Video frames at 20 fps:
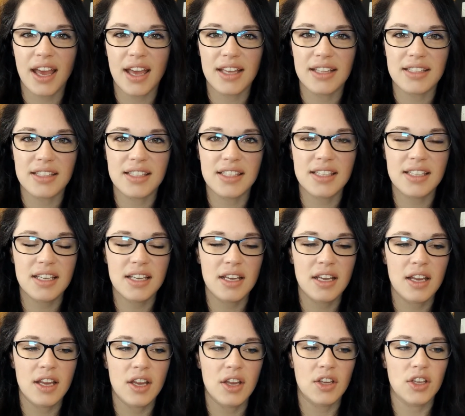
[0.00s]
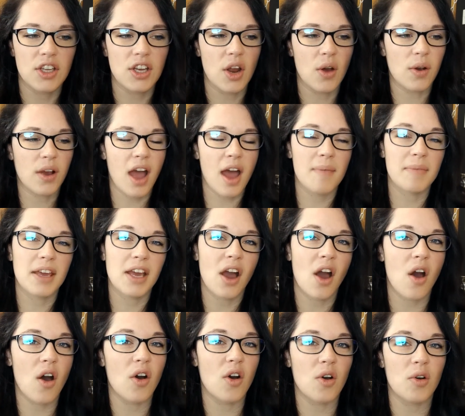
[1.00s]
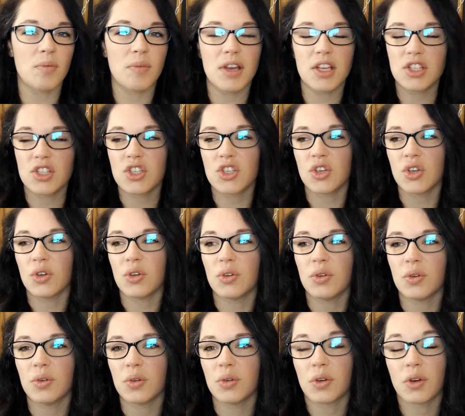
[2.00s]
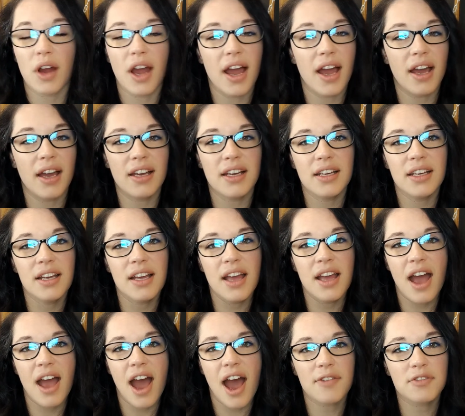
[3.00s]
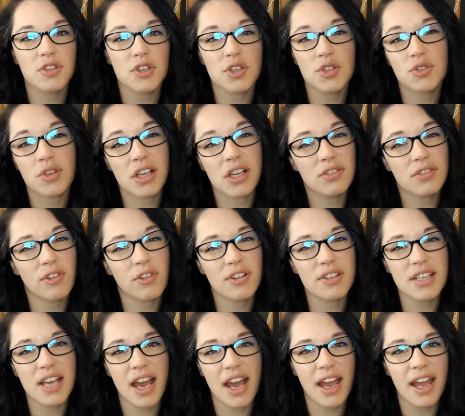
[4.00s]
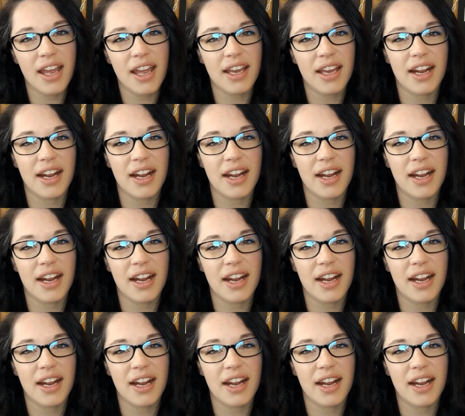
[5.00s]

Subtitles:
And, you know, coming home to Greg after a stressful day,